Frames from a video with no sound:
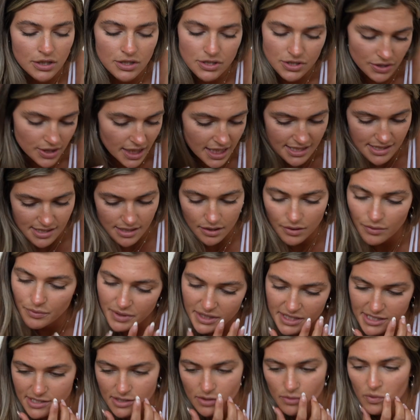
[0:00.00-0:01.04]
So that's a
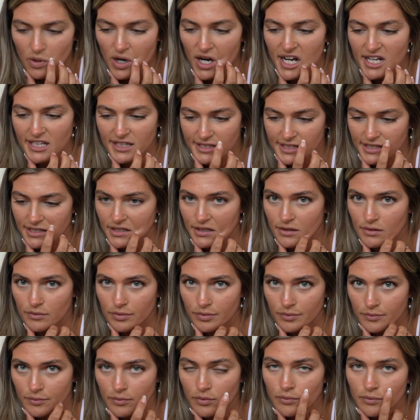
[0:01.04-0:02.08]
reason why they're
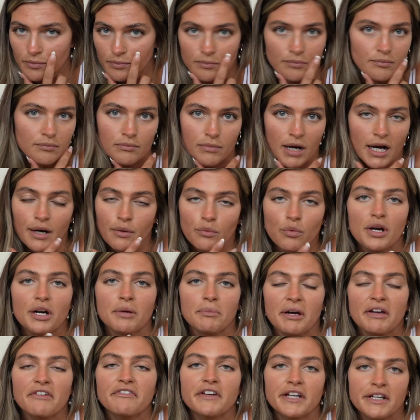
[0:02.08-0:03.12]
one of
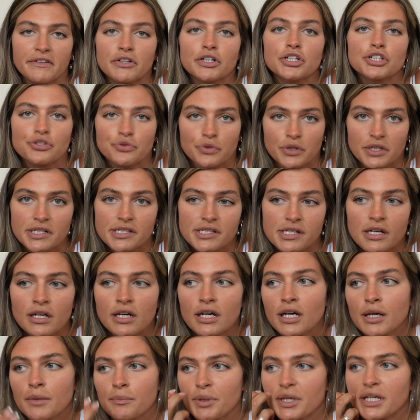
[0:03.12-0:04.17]
my favorite shorts,
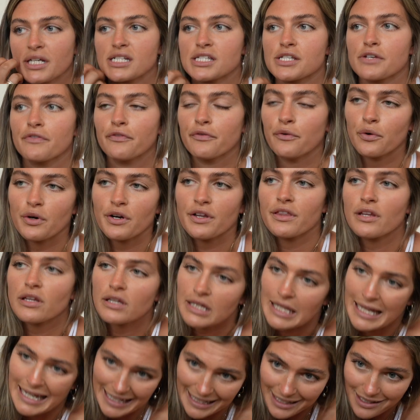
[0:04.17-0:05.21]
because for the
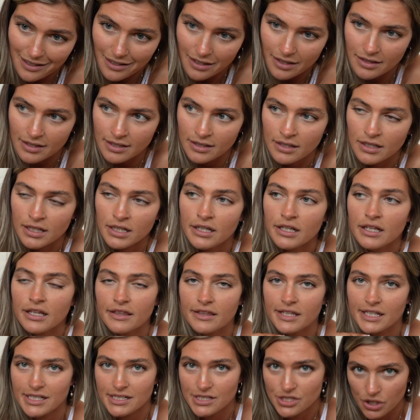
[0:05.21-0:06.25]
length,
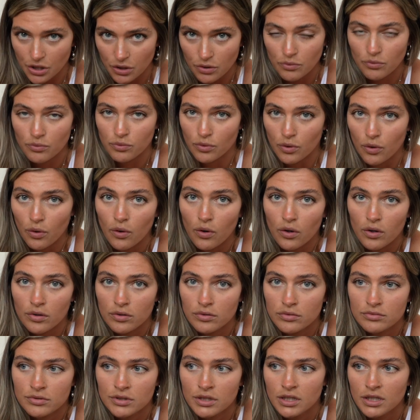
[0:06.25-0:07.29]
they don't roll.
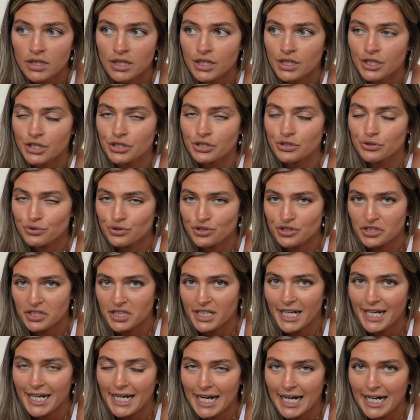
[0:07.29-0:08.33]
Usually
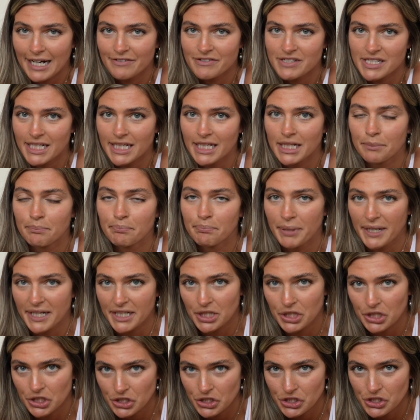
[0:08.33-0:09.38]
I have to get a
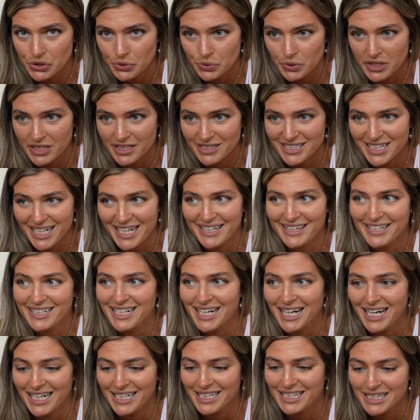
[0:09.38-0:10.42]
biker short and then
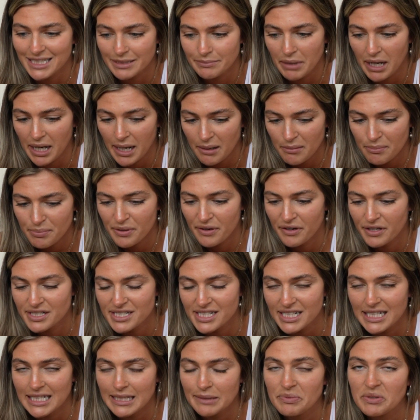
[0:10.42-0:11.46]
hike them up
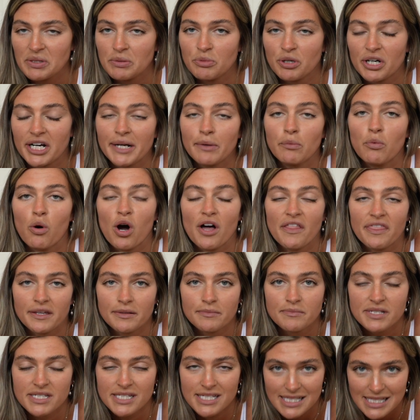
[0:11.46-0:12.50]
to keep them where I want
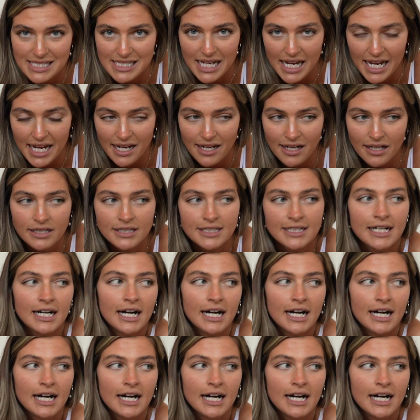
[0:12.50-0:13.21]
them to stay.